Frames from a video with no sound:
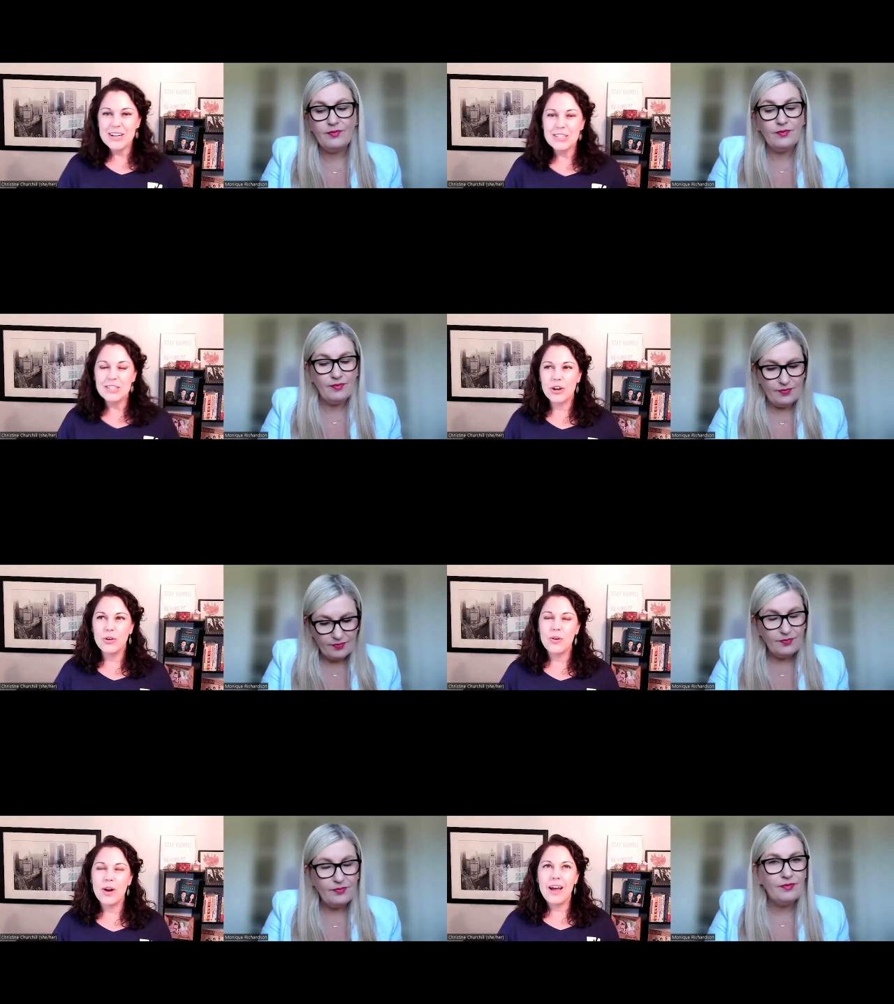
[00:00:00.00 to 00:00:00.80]

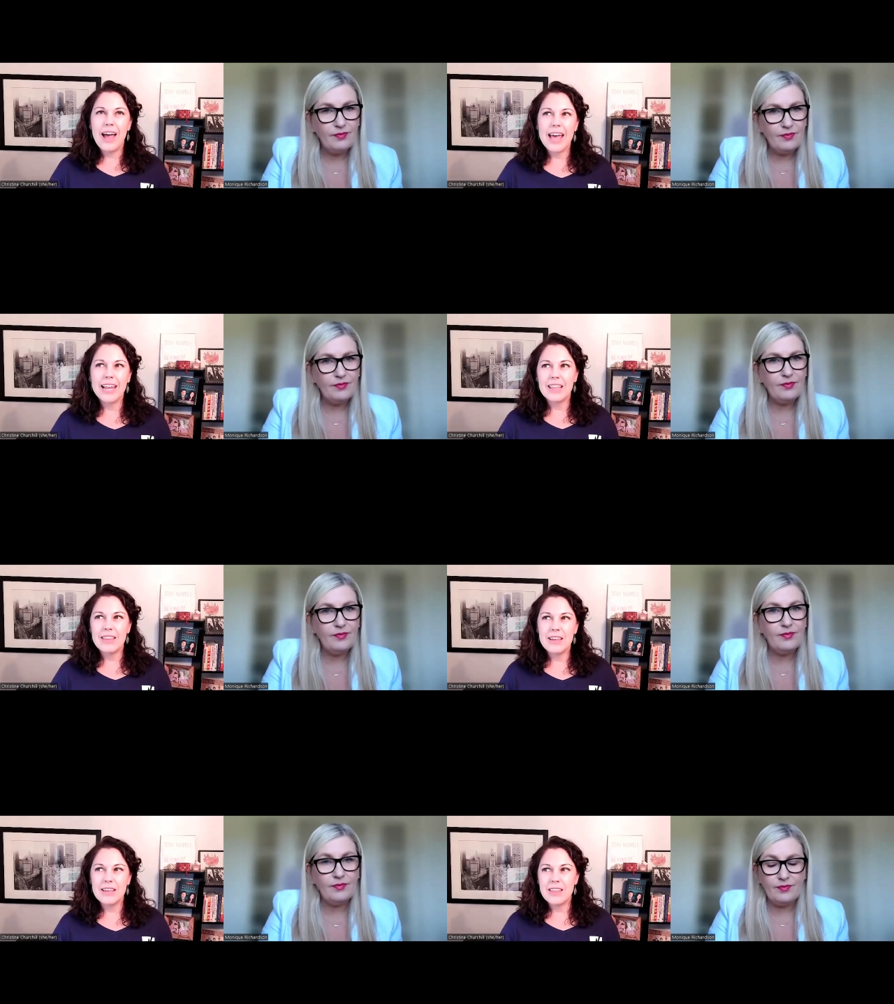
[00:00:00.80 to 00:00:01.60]
Speaker 1: So and I
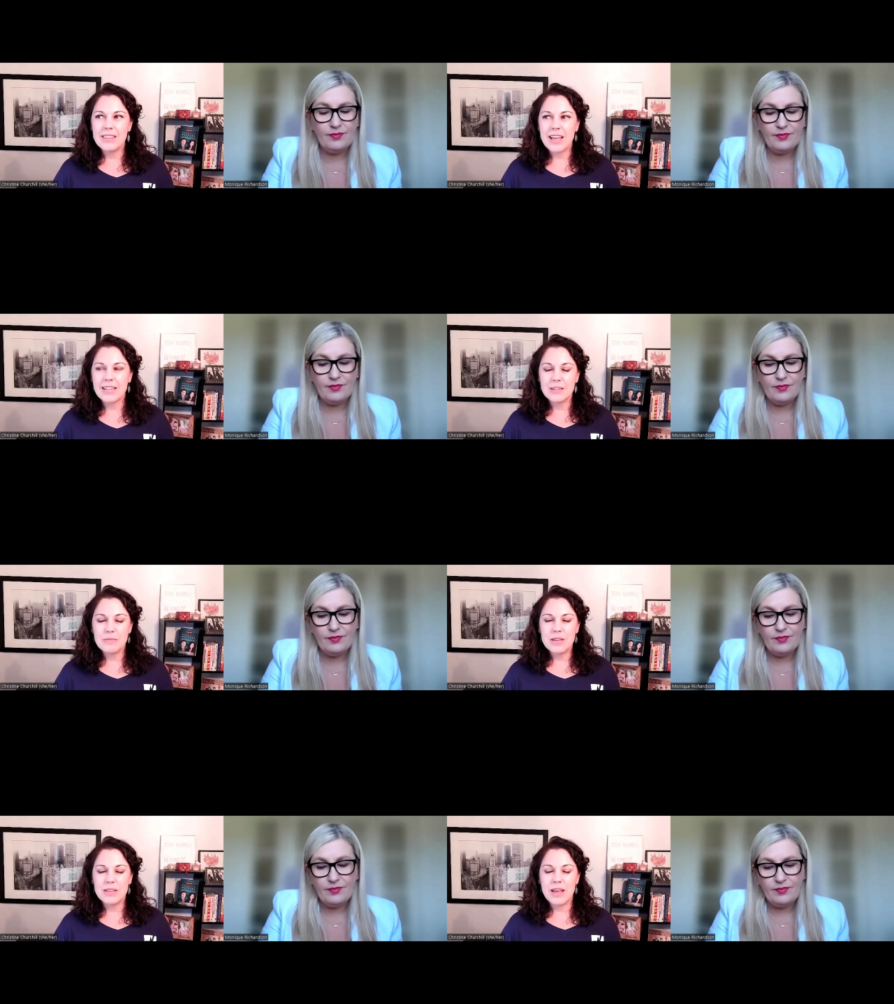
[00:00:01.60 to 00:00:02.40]
think that that's
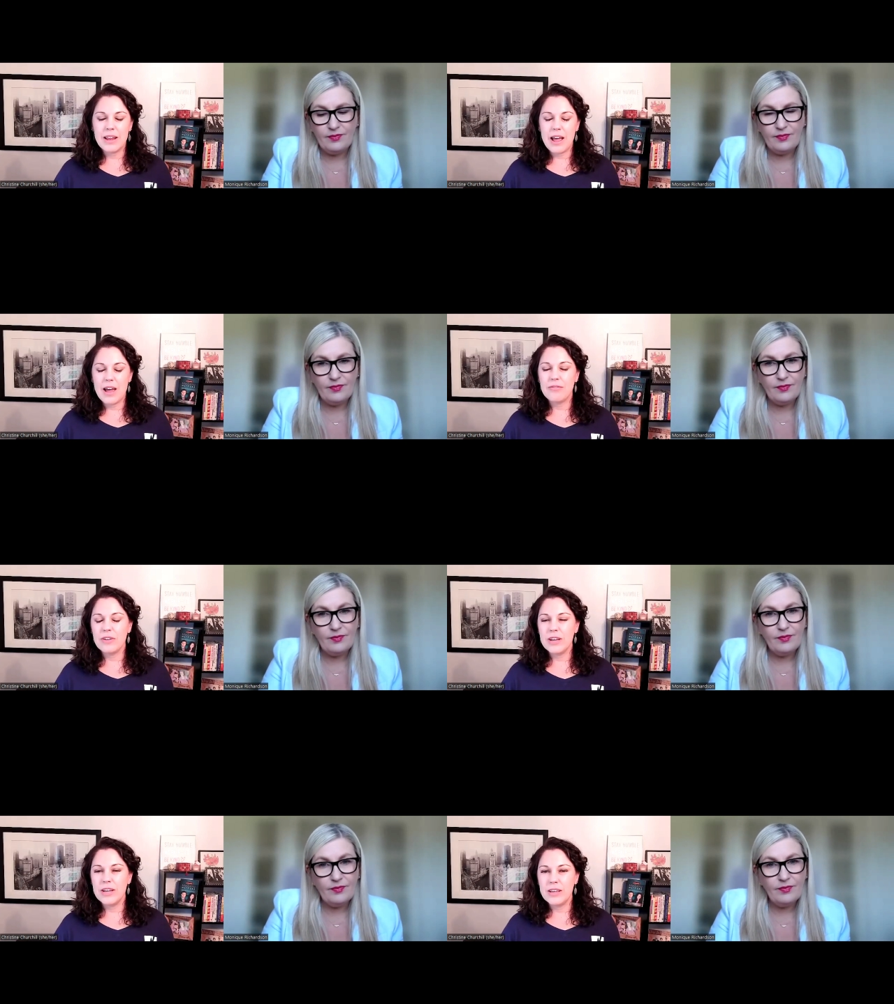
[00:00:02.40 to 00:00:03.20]
something that
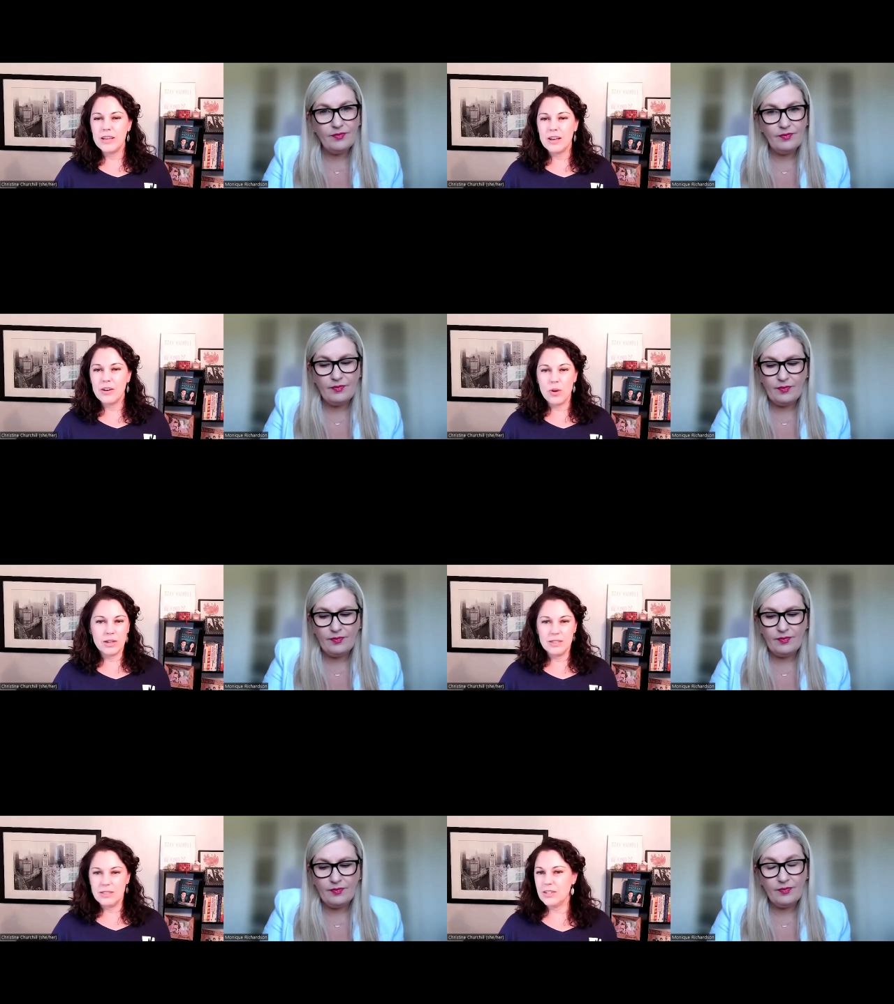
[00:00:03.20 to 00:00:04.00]
every
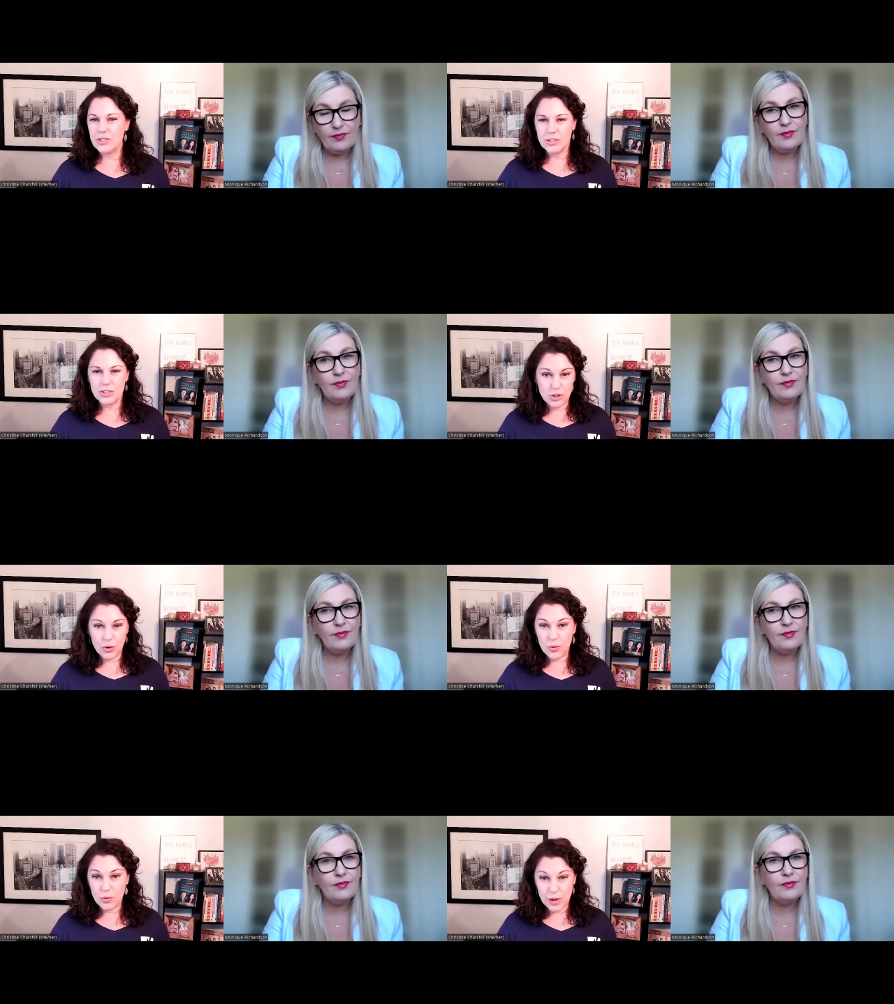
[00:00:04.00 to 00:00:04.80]
organization is
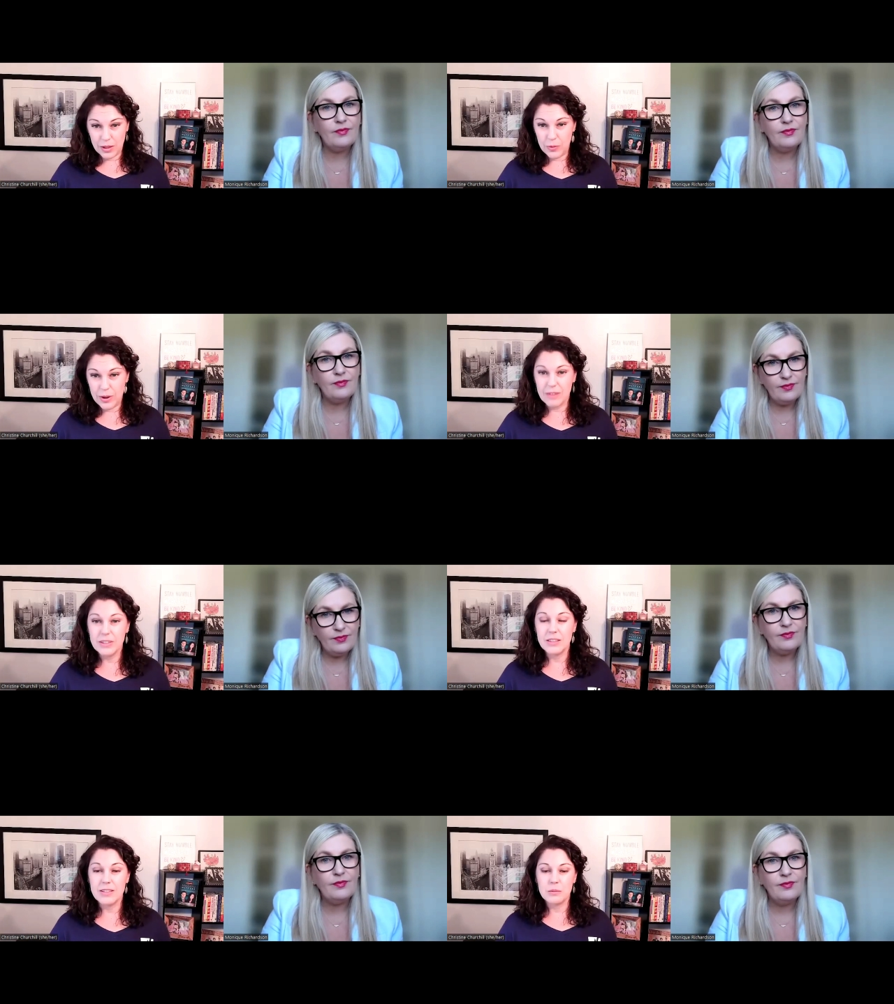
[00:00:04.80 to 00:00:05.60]
so well aware of
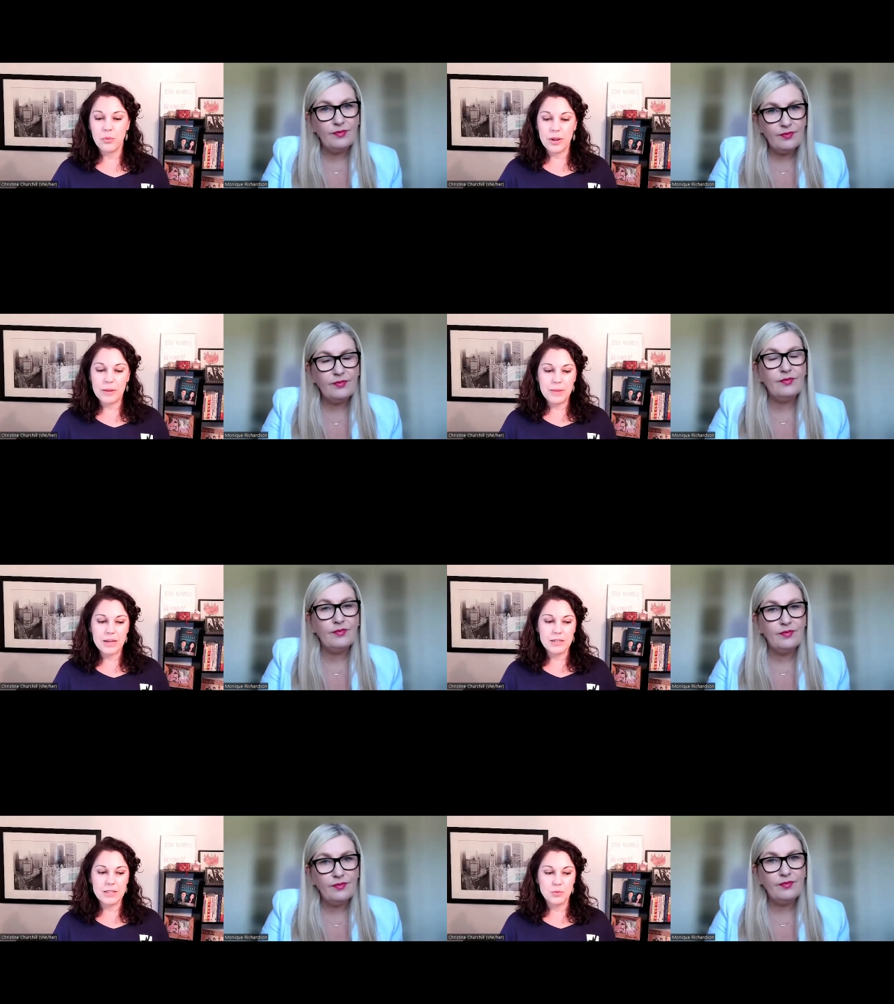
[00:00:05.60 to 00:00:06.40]
at this point
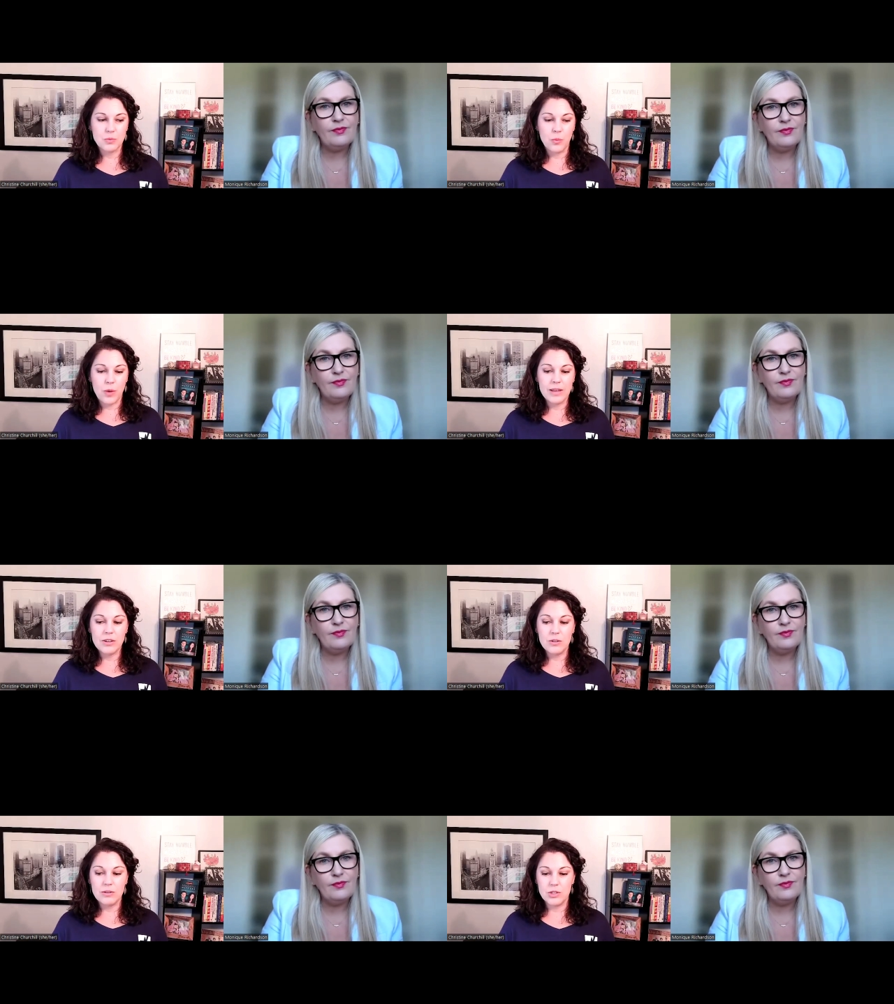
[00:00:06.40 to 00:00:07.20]
because when
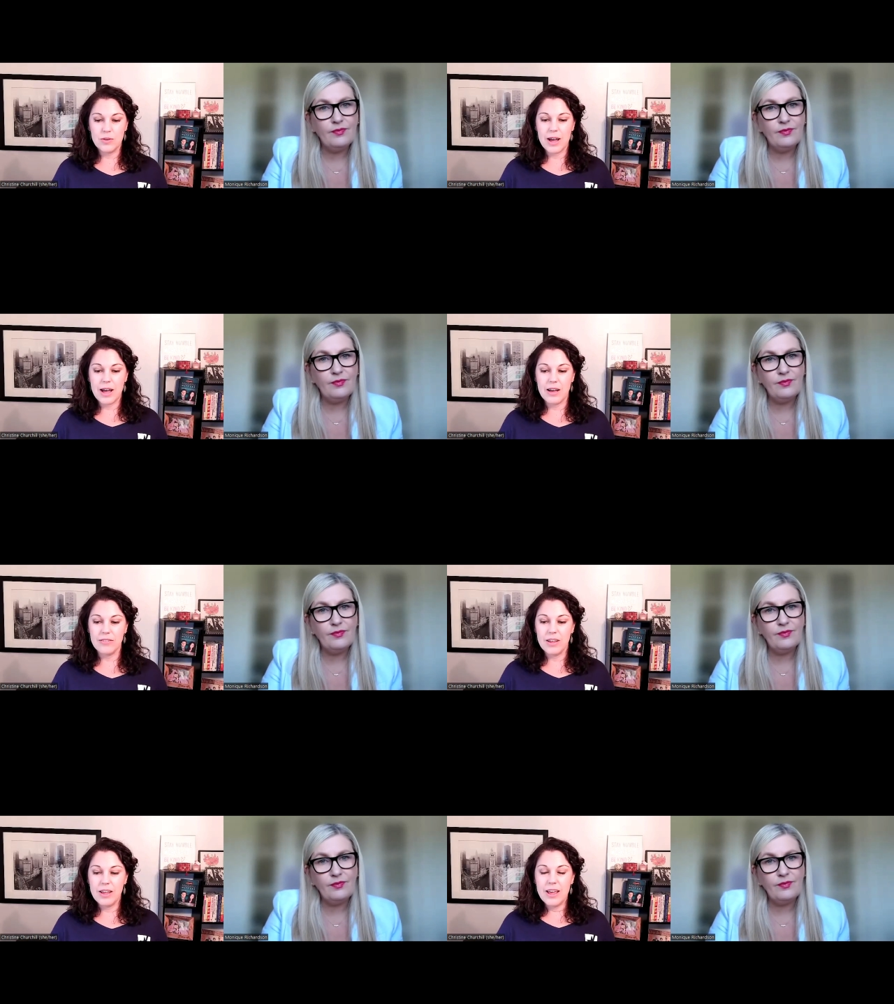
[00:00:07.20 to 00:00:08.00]
you do have